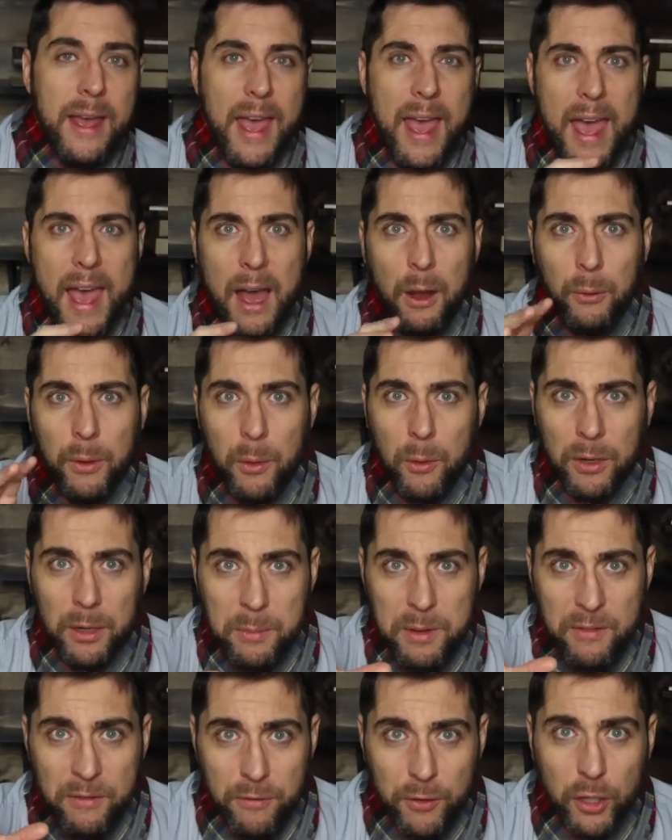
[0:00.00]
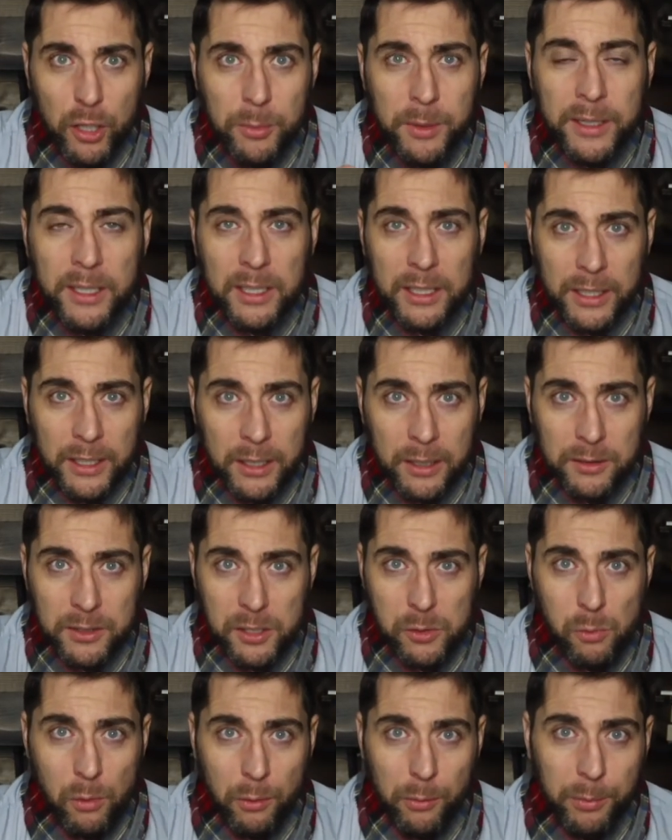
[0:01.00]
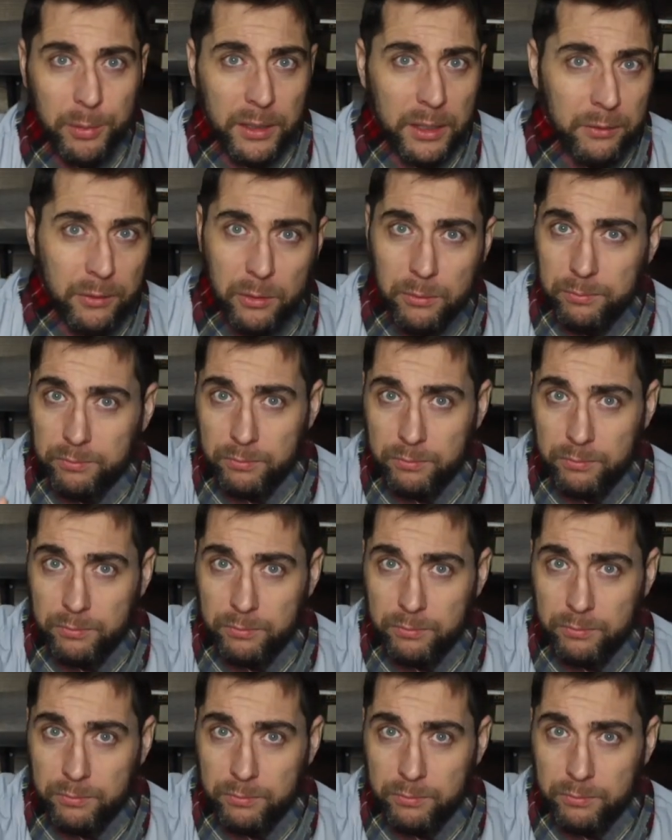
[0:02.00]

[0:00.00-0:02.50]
And we want to be firm and clear. This is what we believe.